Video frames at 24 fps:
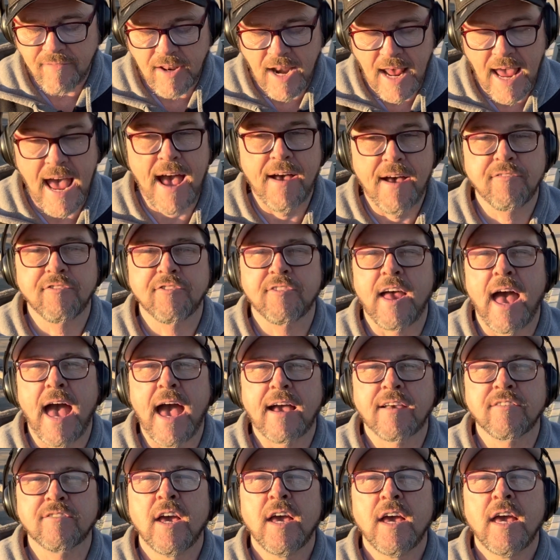and a half
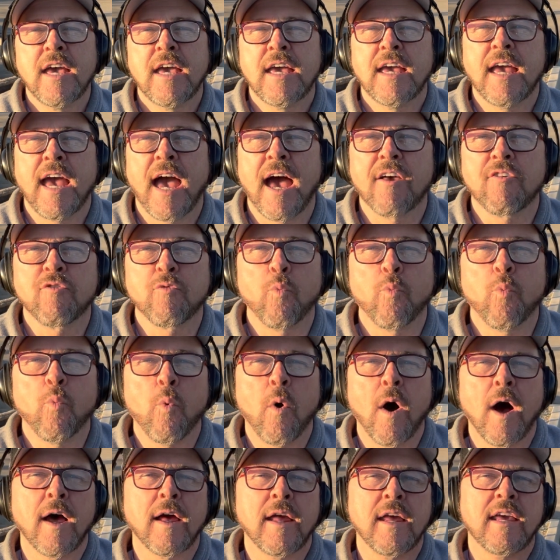sacks. He has
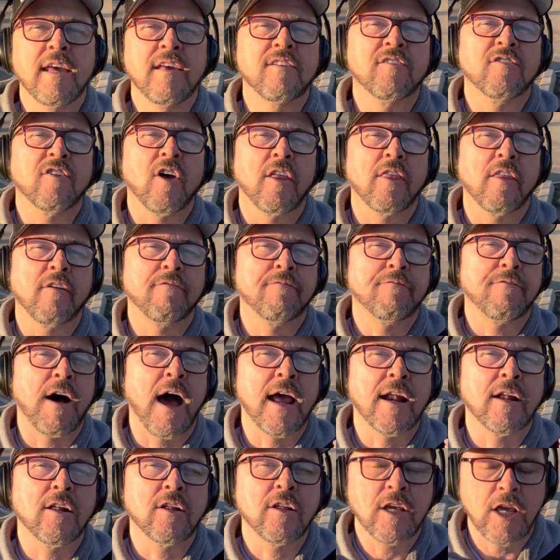one. He is on the
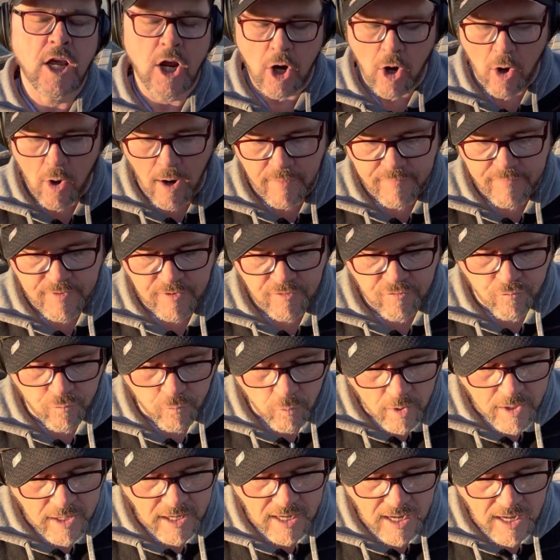final year of his
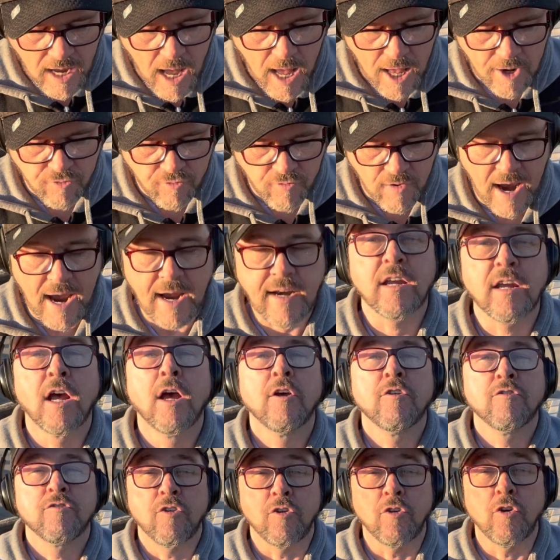rookie
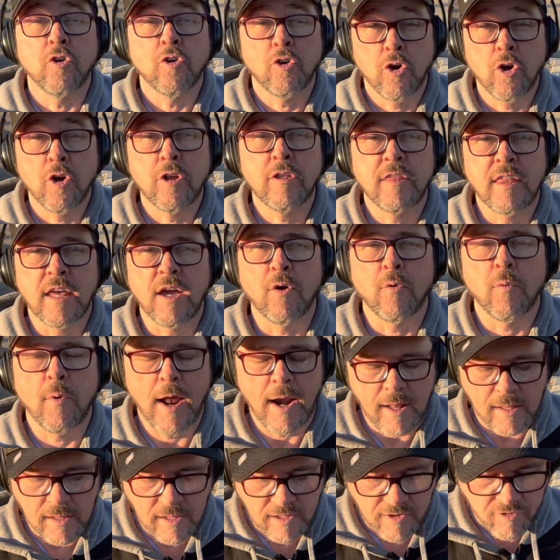contract, so you could
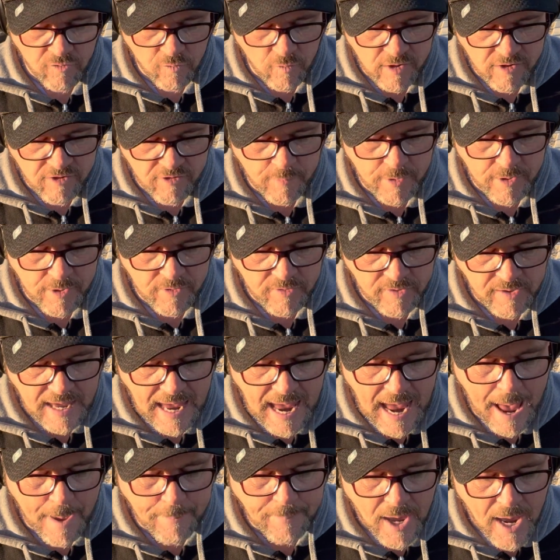theoretically squeeze him under the
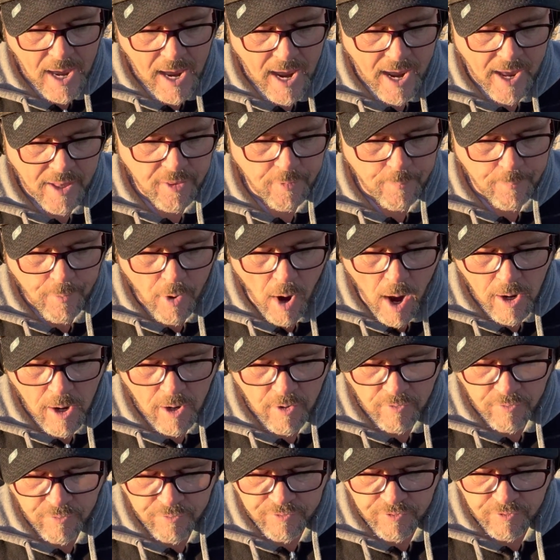cap. And the
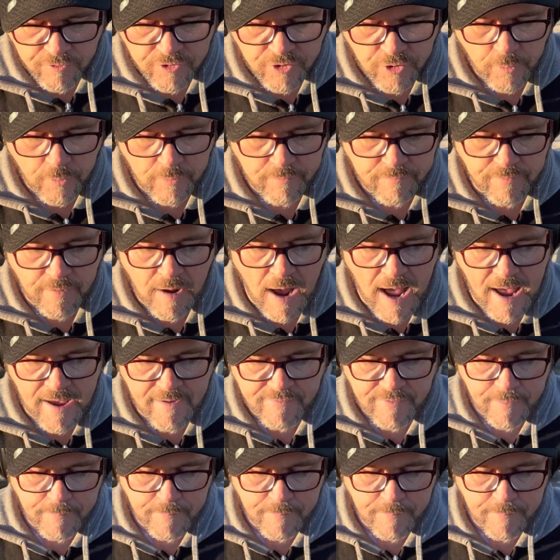Broncos are two and five.